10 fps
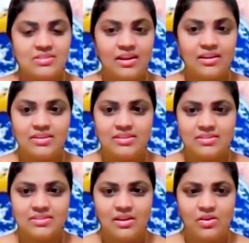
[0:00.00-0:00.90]
that
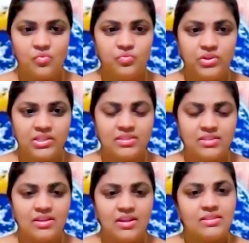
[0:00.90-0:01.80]
with
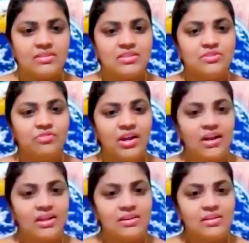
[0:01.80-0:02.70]
the
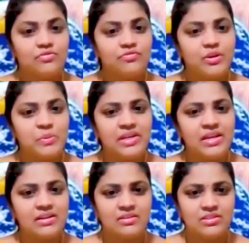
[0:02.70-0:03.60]
divine
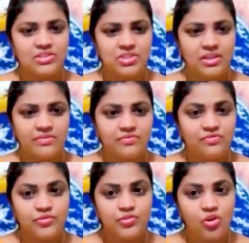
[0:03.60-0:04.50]
feminine energy
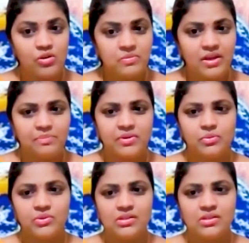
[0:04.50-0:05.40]
from the
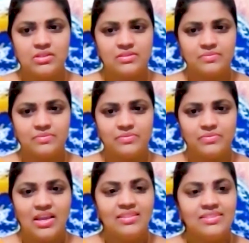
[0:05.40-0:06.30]
upper world,
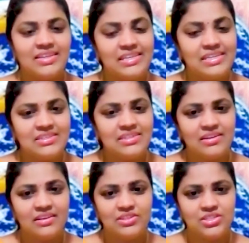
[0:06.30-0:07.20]
the yin
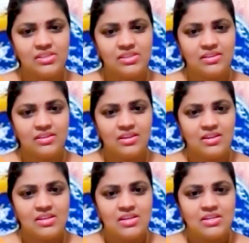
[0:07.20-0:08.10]
energy.
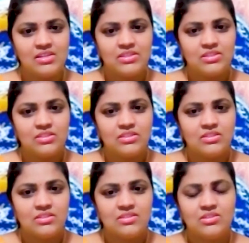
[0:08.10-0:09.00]

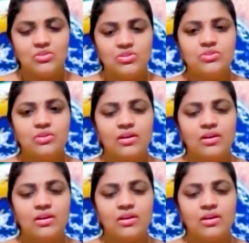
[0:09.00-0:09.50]
So